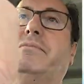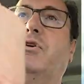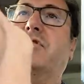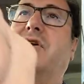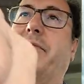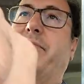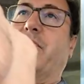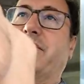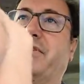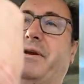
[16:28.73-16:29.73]
monoxide
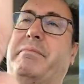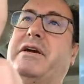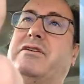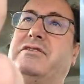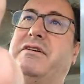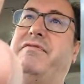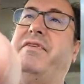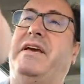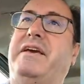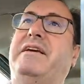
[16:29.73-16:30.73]
poisoning, because if
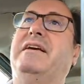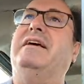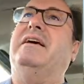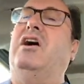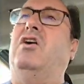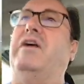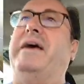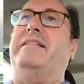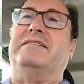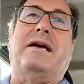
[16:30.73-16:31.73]
the hot
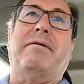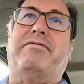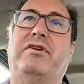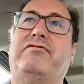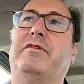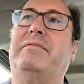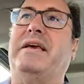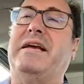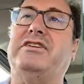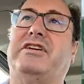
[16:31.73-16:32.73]
air that's coming through from the
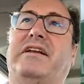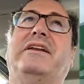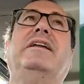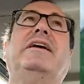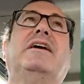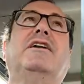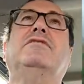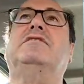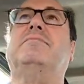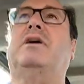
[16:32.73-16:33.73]
engine
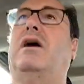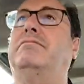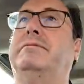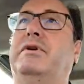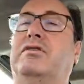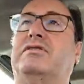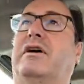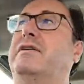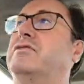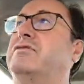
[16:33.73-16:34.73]
includes some carbon
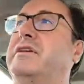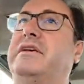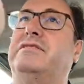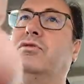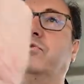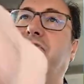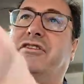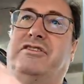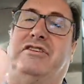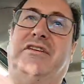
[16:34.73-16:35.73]
monoxide because the exhaust
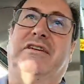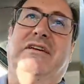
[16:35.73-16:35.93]
has,